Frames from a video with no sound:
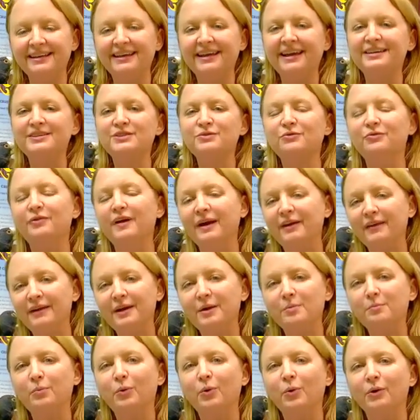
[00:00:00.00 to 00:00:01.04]
It's very
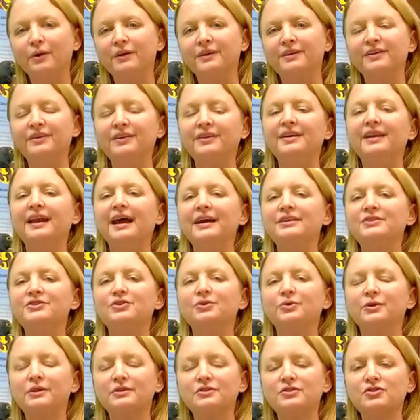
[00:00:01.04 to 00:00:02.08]
important not
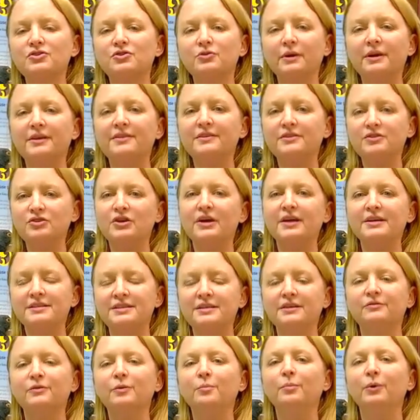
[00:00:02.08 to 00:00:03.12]
to constrict the
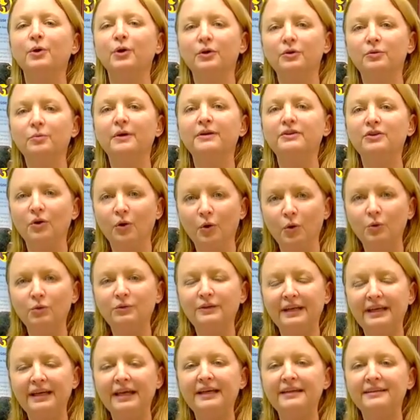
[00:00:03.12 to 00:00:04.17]
chest of a bird when you're
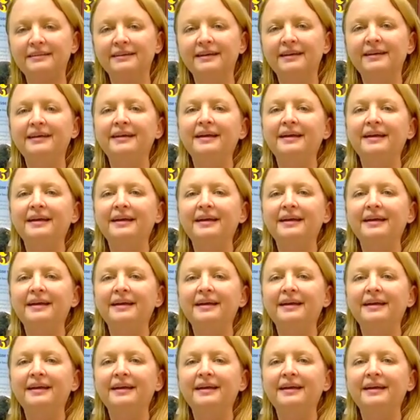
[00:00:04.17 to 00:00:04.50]
holding it.